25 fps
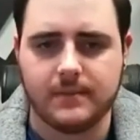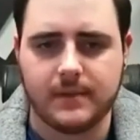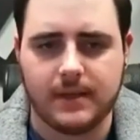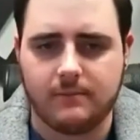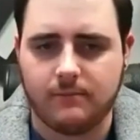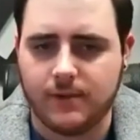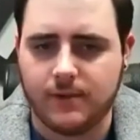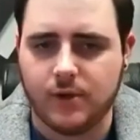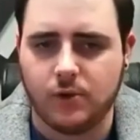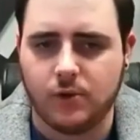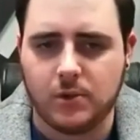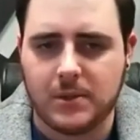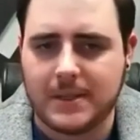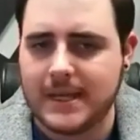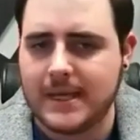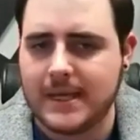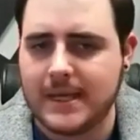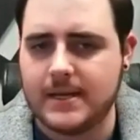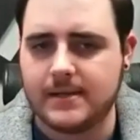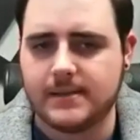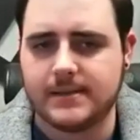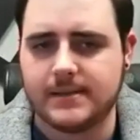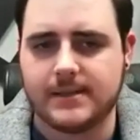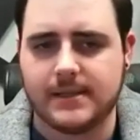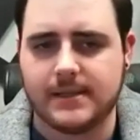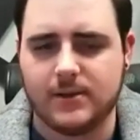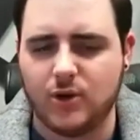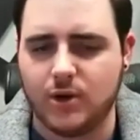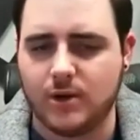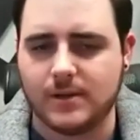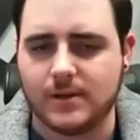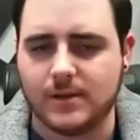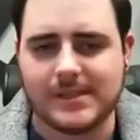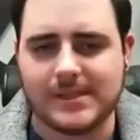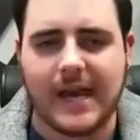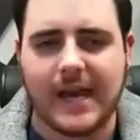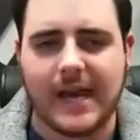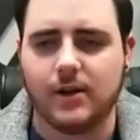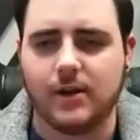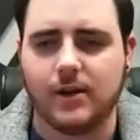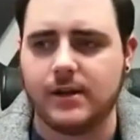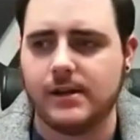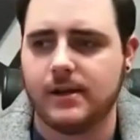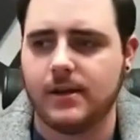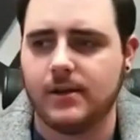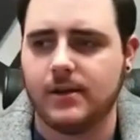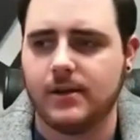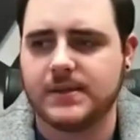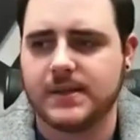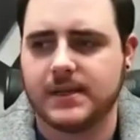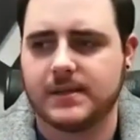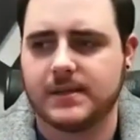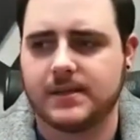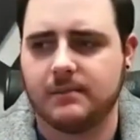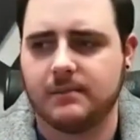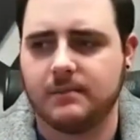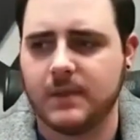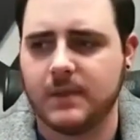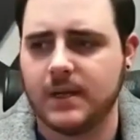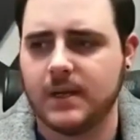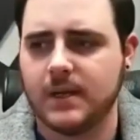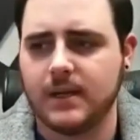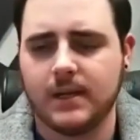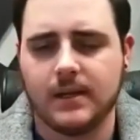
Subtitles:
in Real Geeks, in your entire ecosystem,